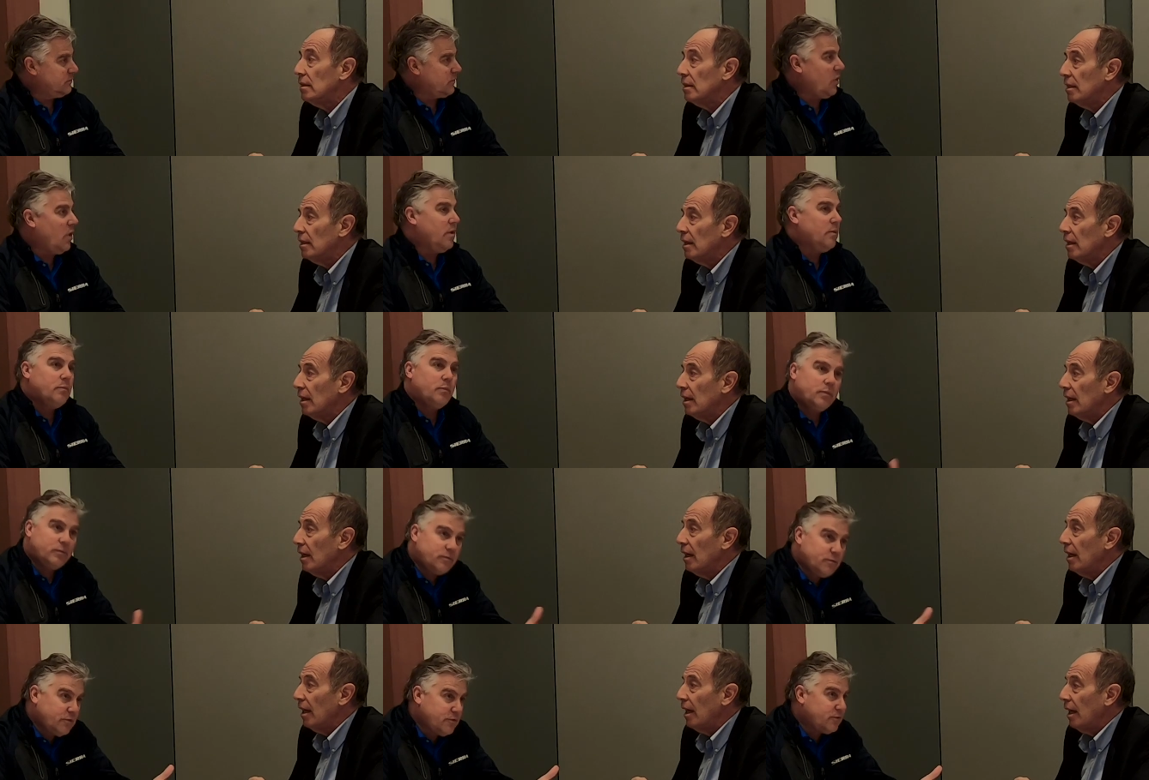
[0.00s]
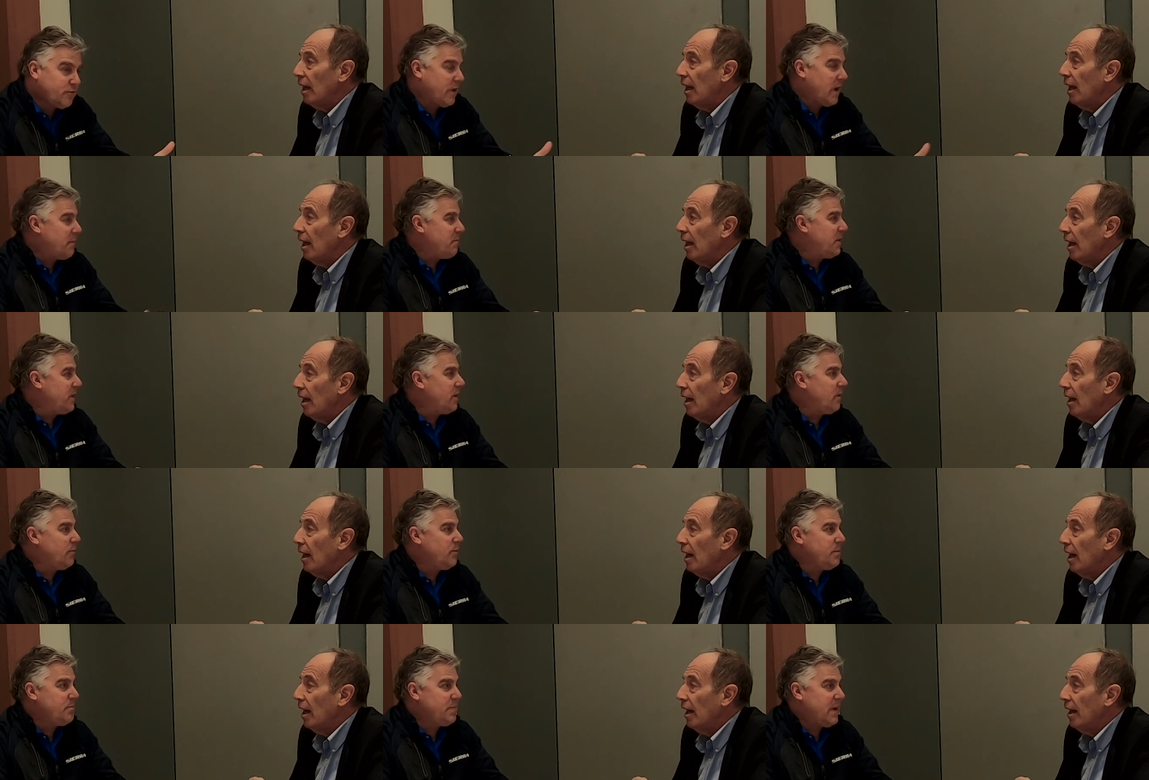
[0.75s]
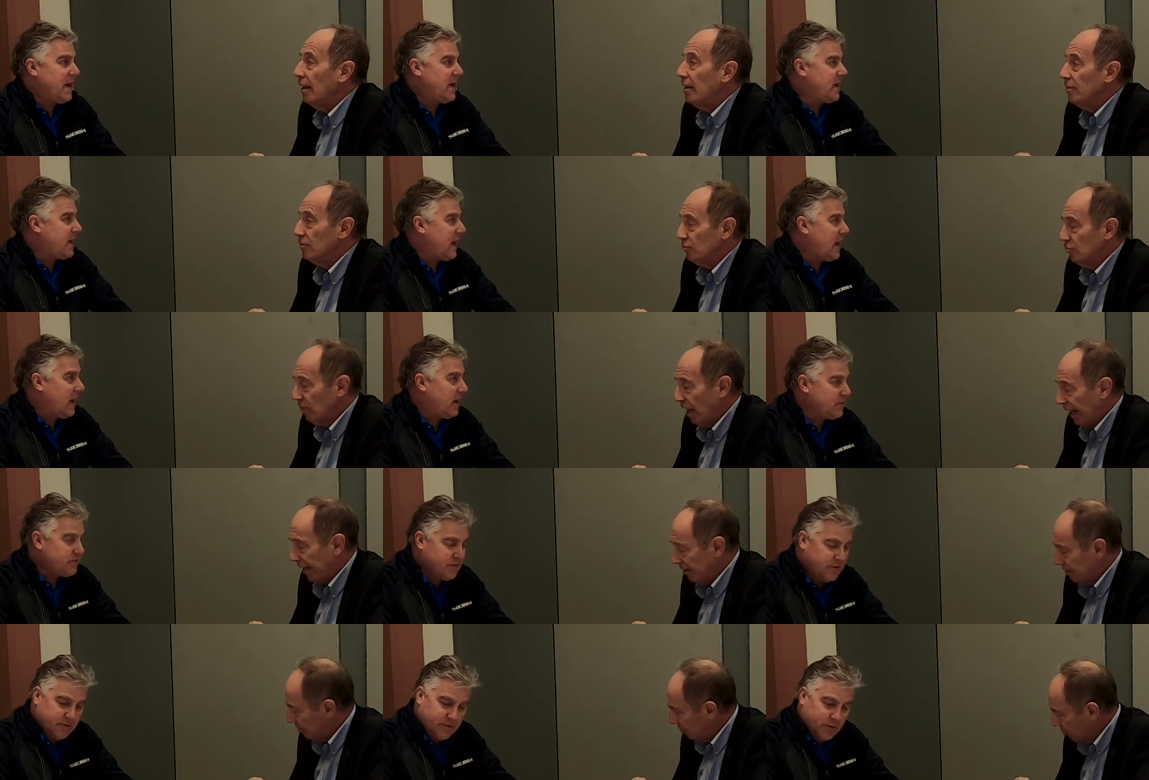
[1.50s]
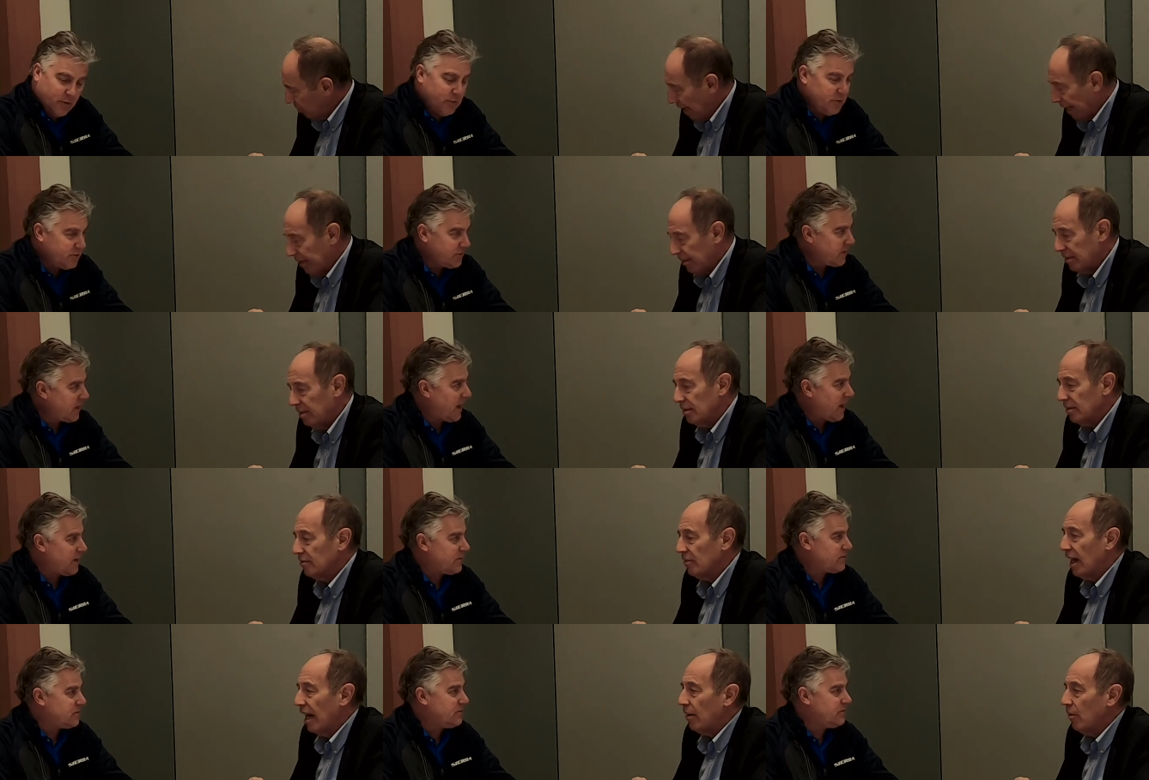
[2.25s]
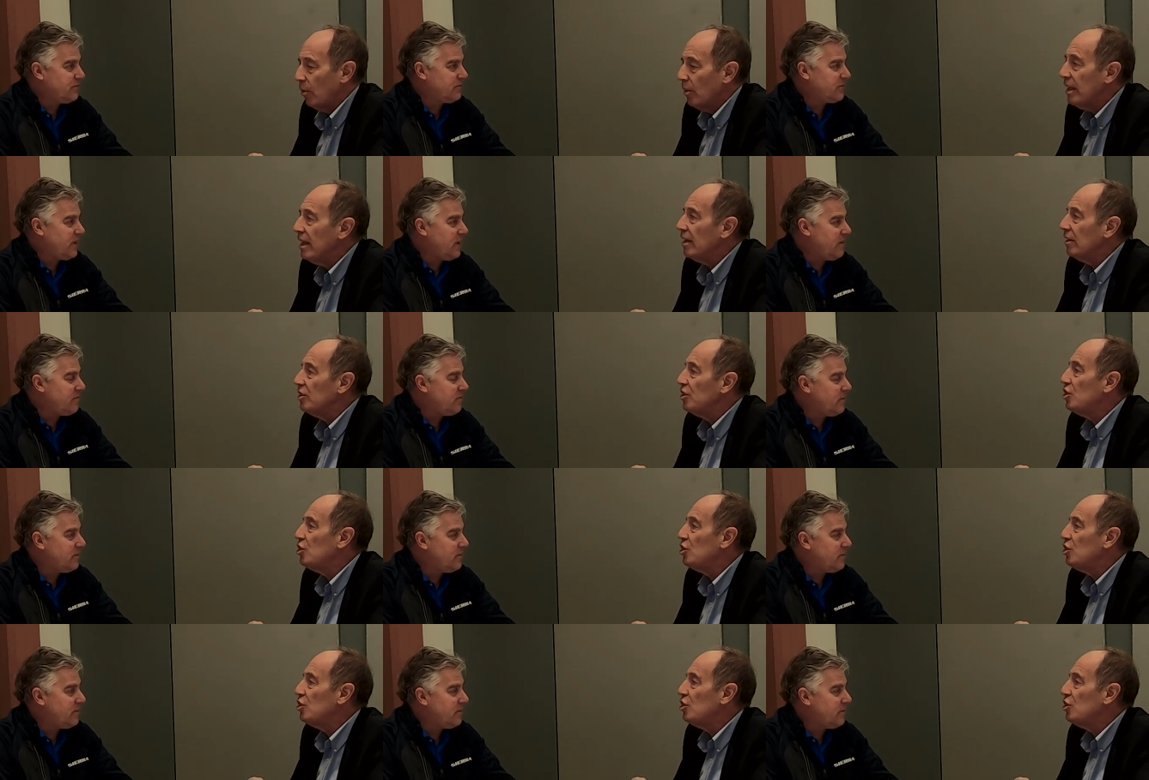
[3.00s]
Speaker 1: Uh, scrap metal, we pay uh, cash. Right, there's always right, cash right. in the well, safe. We had a